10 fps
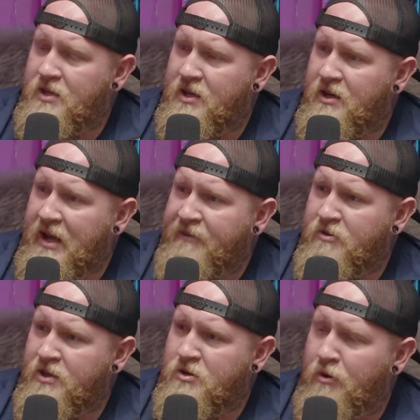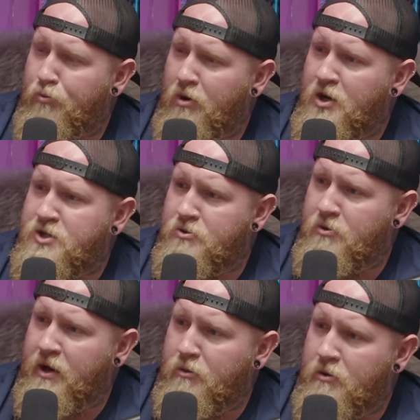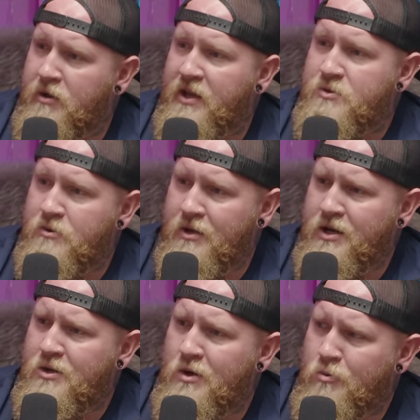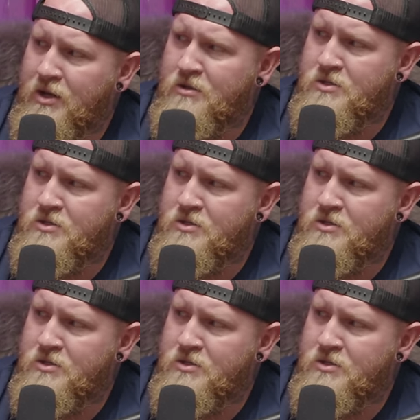Yeah, after they started brushing regularly, that's when we're like, you know what, we could